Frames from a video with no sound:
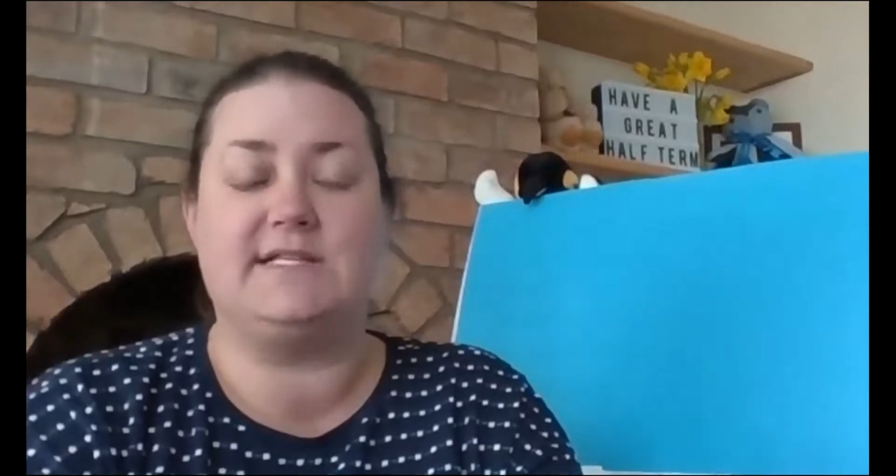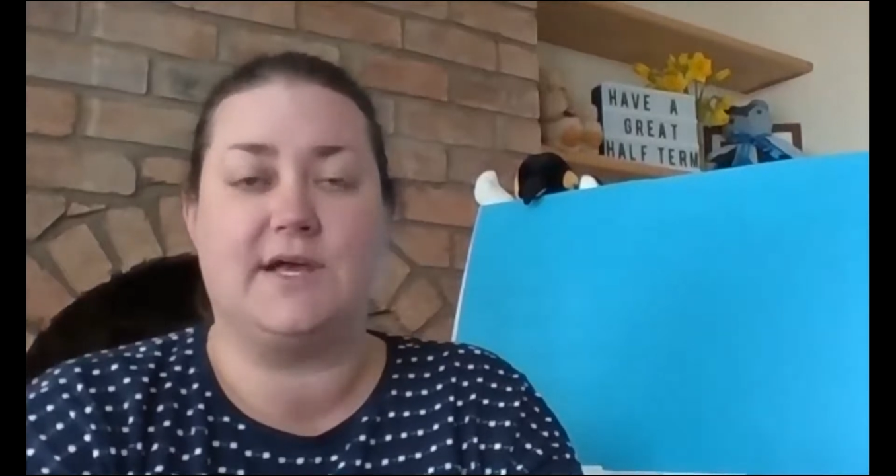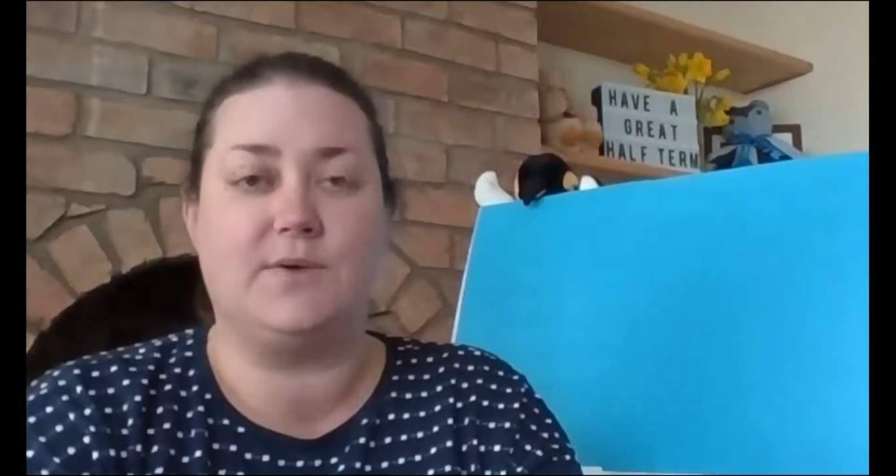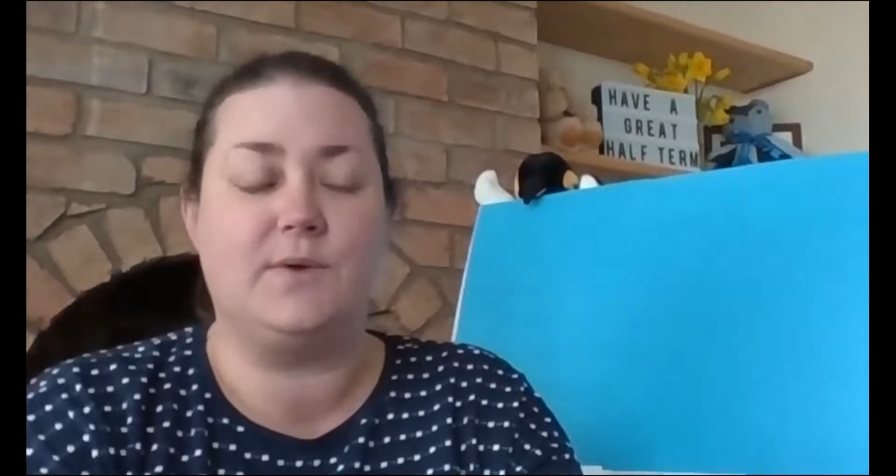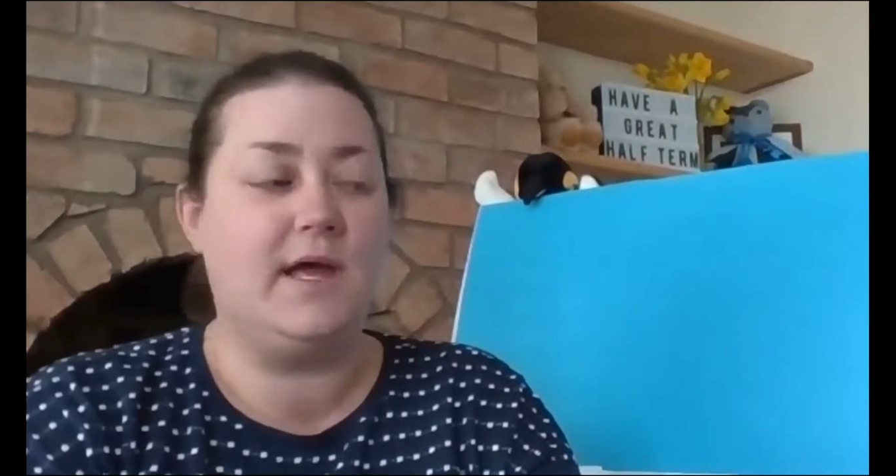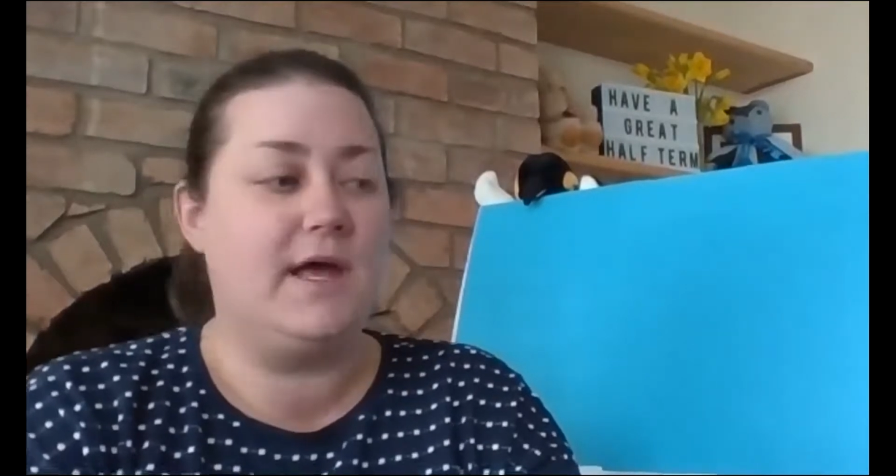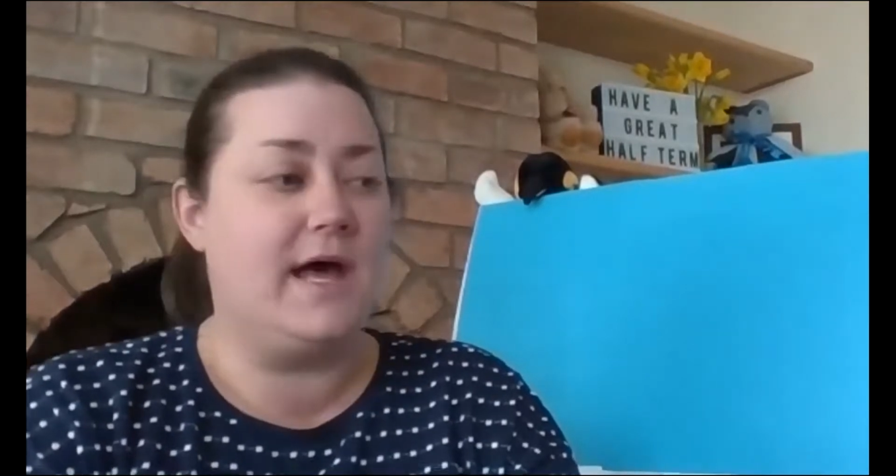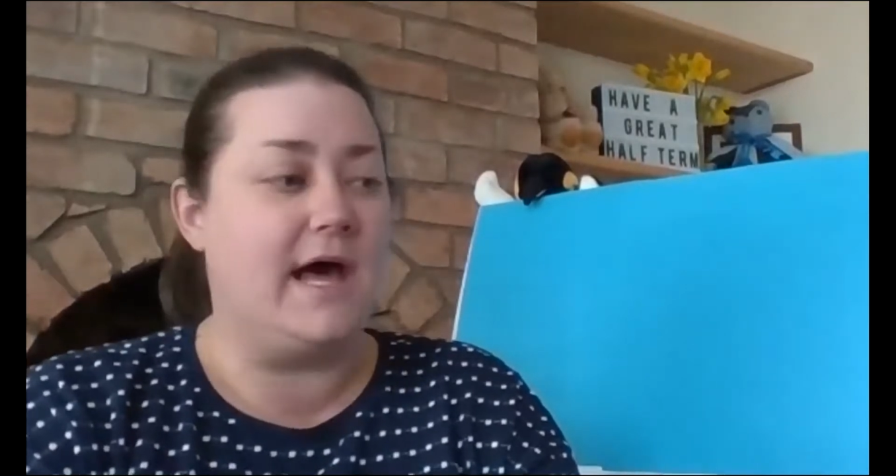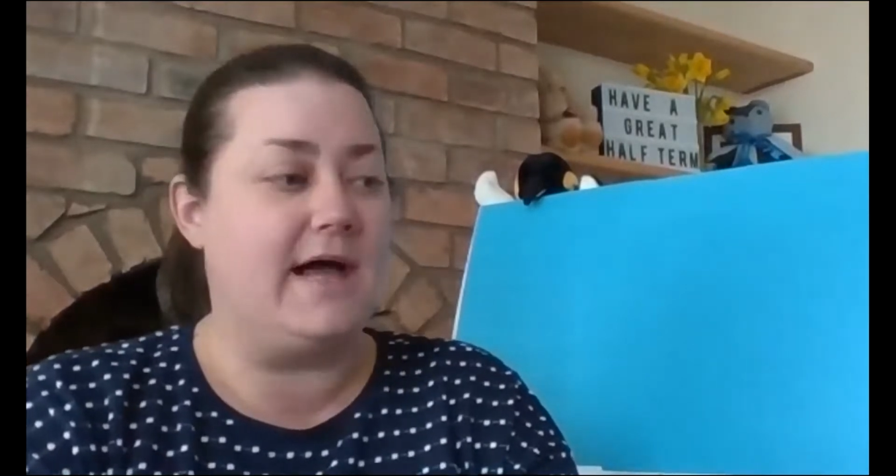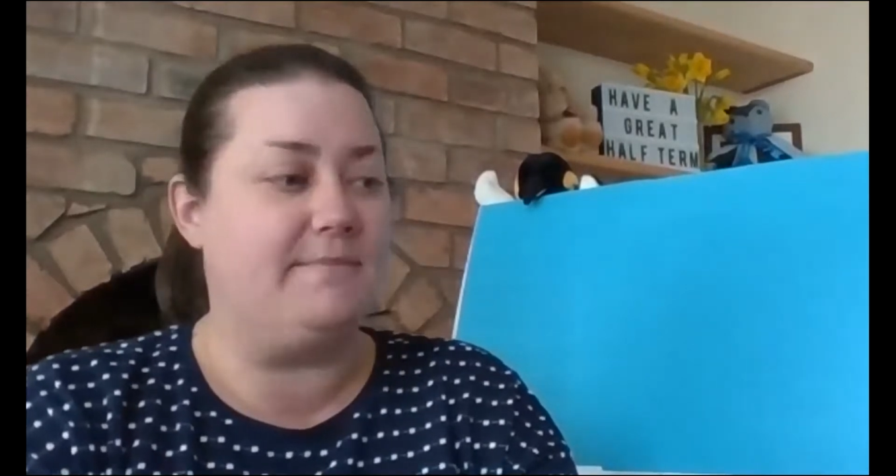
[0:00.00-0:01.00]
So
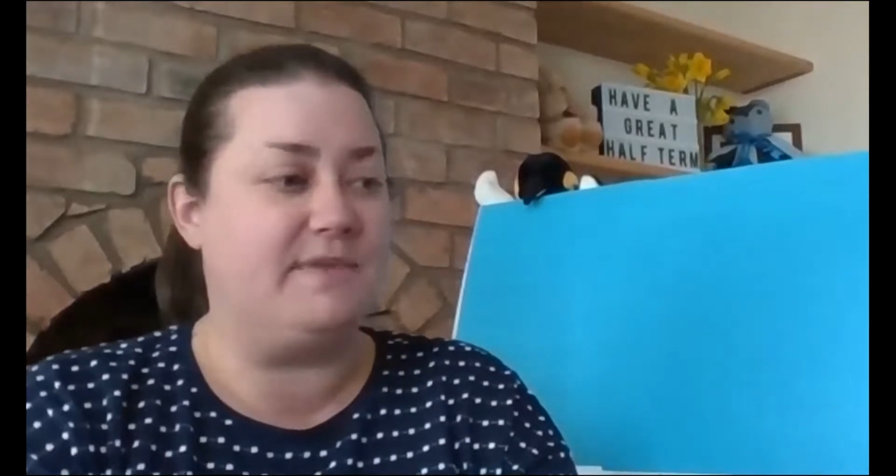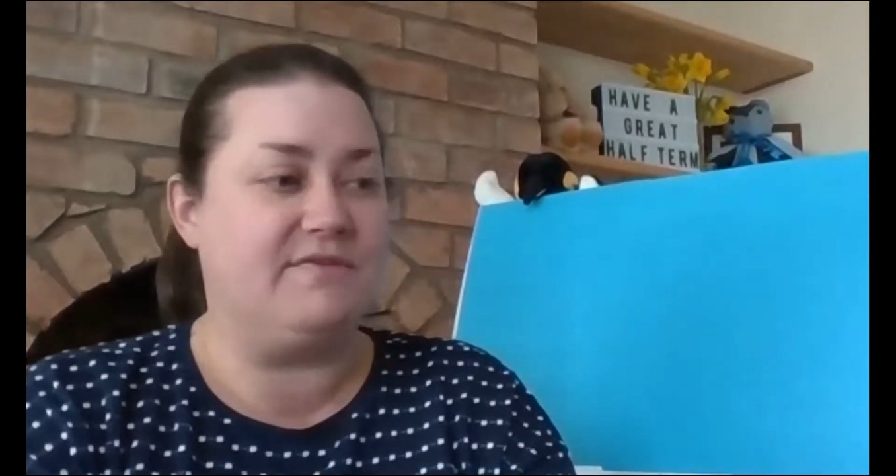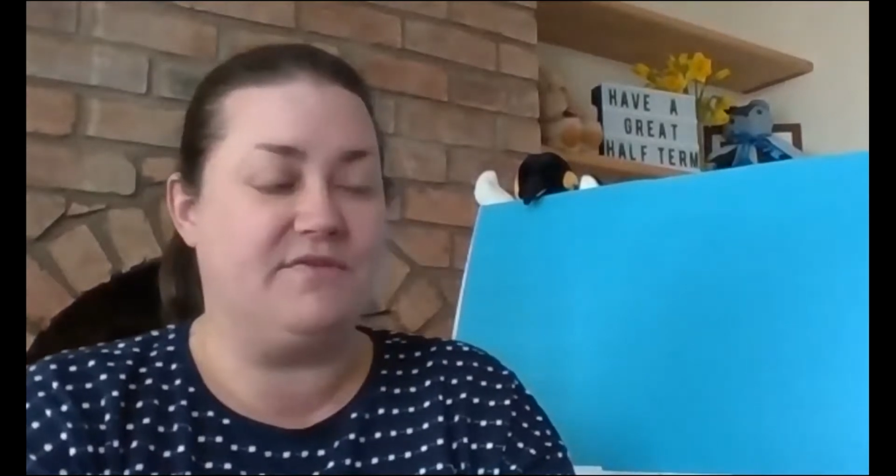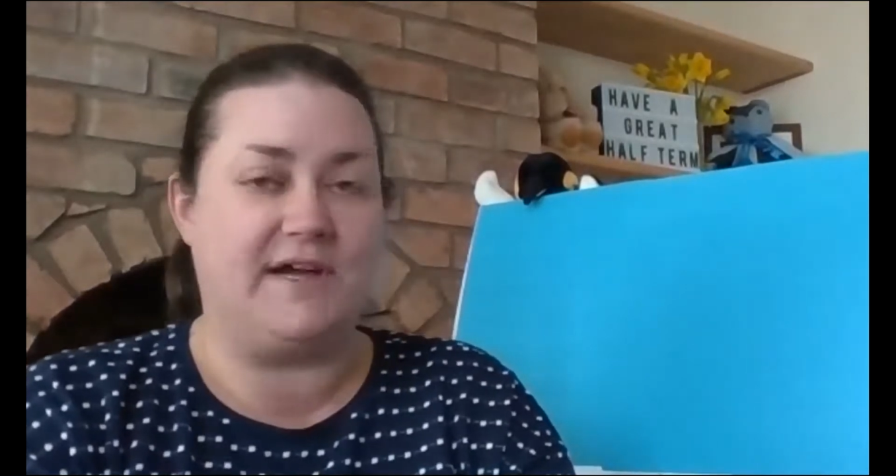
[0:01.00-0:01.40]
if